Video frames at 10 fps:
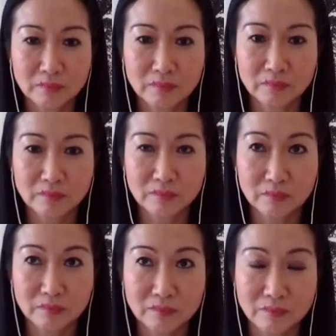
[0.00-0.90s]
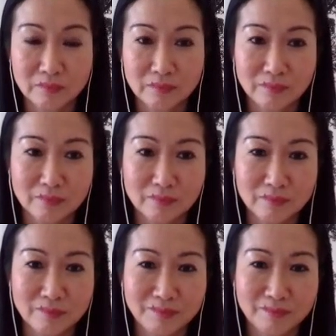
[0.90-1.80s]

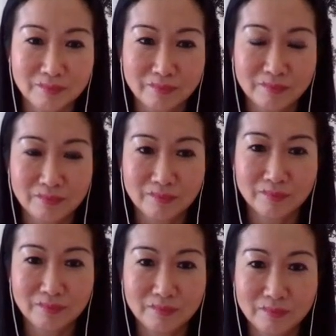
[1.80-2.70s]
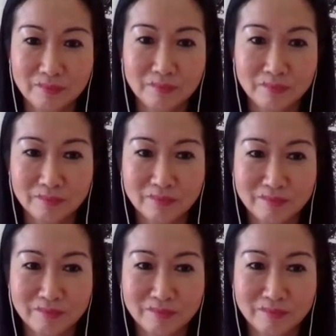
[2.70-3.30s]
No words are spoken by the person on screen.